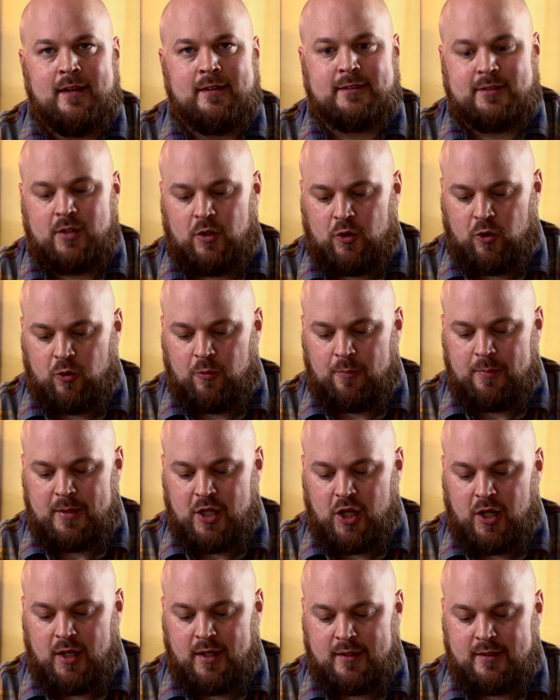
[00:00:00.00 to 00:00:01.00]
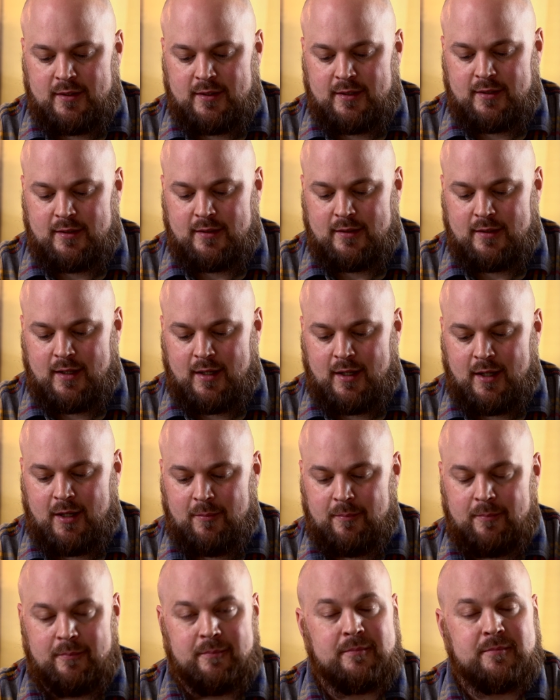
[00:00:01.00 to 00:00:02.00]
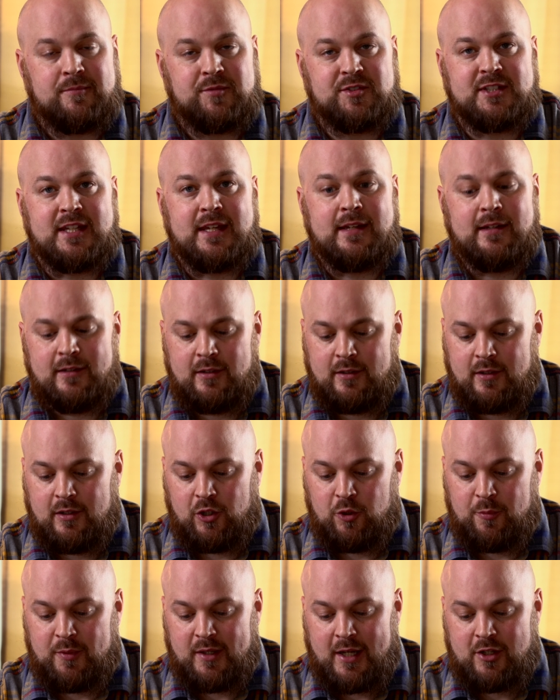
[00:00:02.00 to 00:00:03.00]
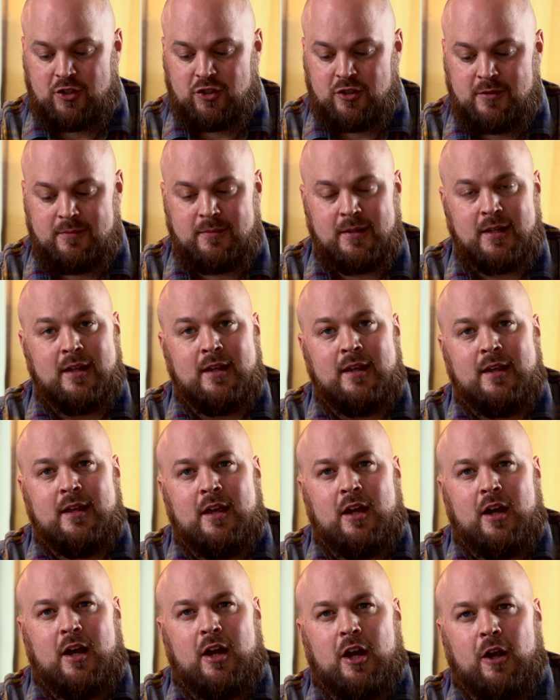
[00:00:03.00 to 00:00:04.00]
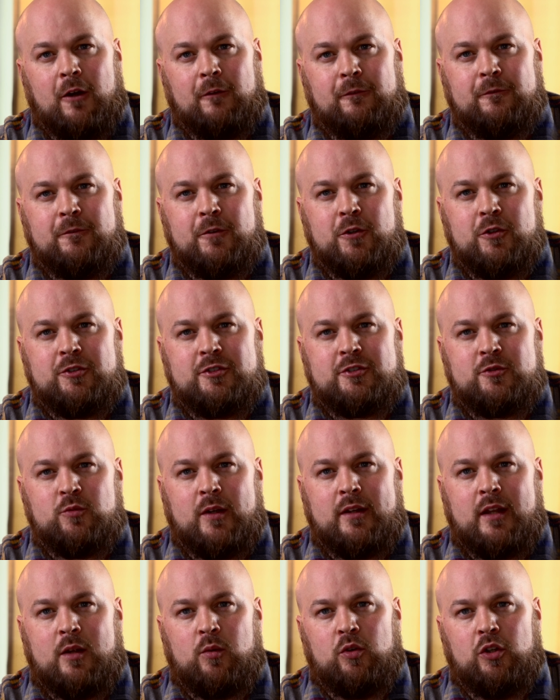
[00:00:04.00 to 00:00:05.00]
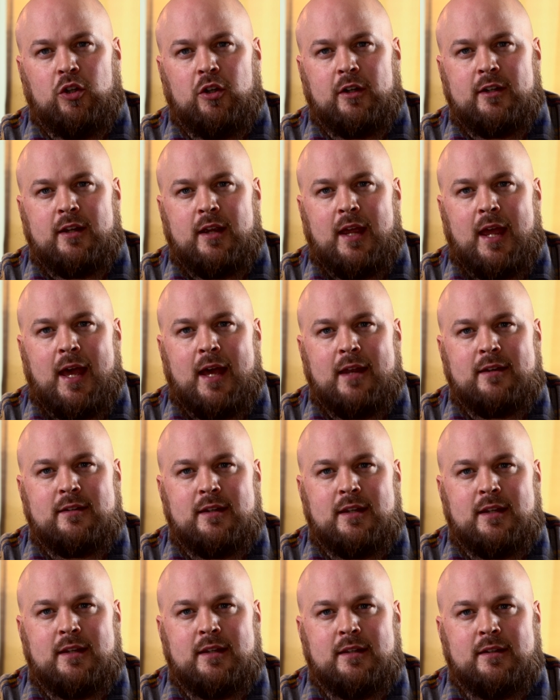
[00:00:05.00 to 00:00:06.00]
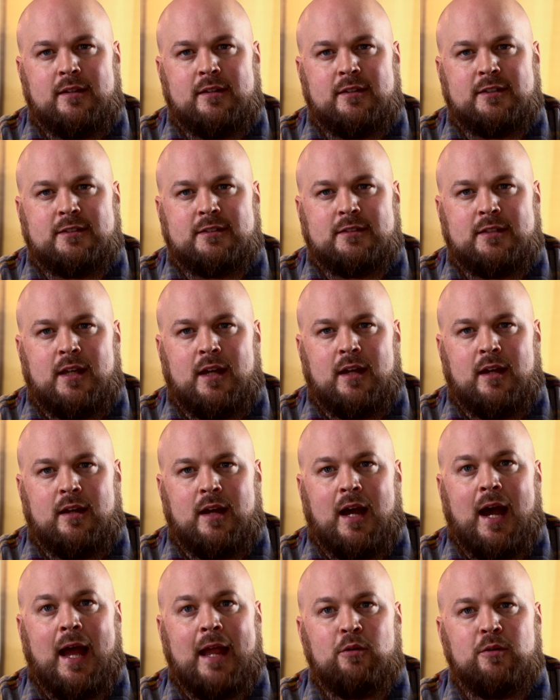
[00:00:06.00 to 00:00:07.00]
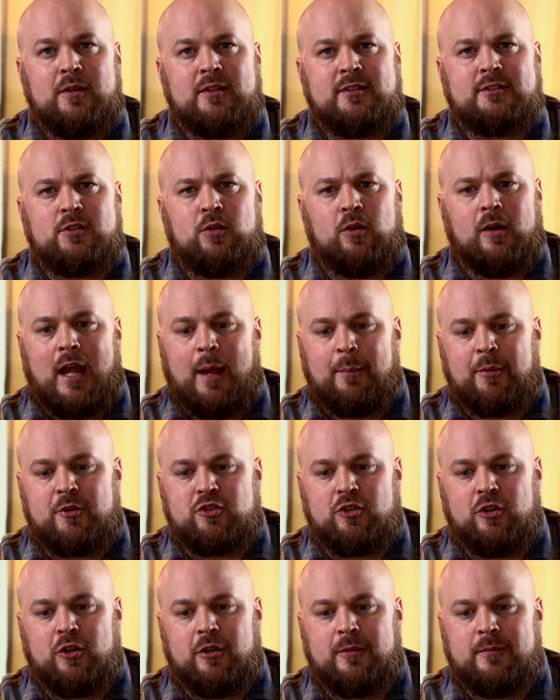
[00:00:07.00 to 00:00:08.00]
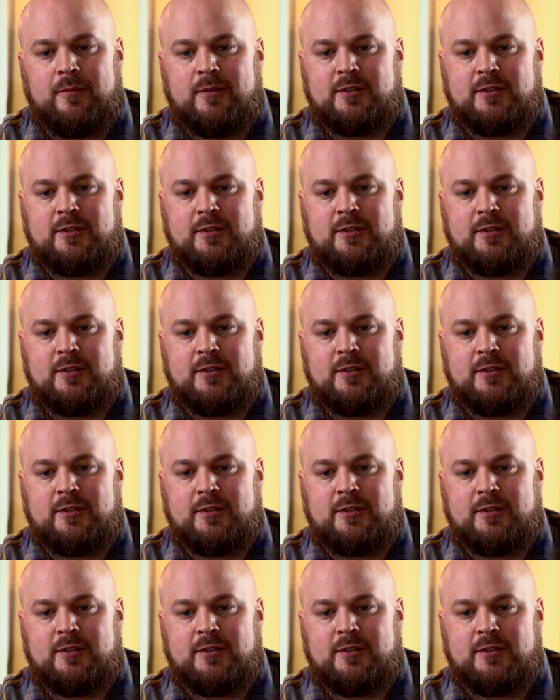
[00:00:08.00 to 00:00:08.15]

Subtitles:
So beyond scene illumination, our first one that we'll look at is iris or aperture.